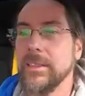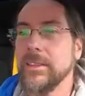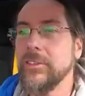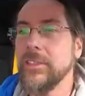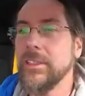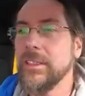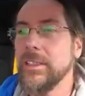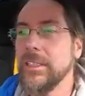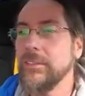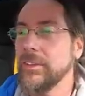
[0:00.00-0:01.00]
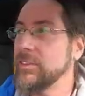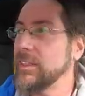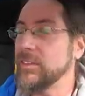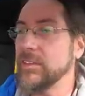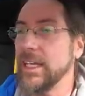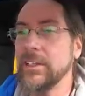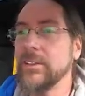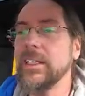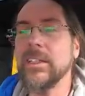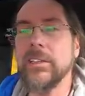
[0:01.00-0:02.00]
Kia EV6. I
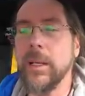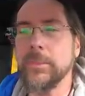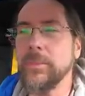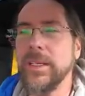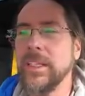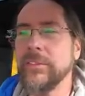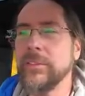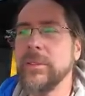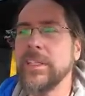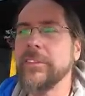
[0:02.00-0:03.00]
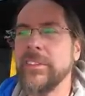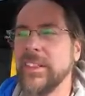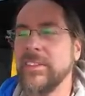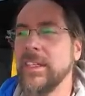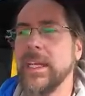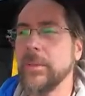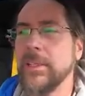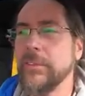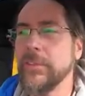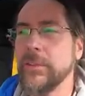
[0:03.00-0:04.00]
don't need the top speed of 260. I will
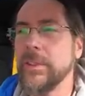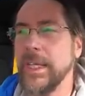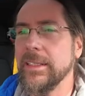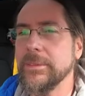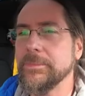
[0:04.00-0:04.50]
never do that.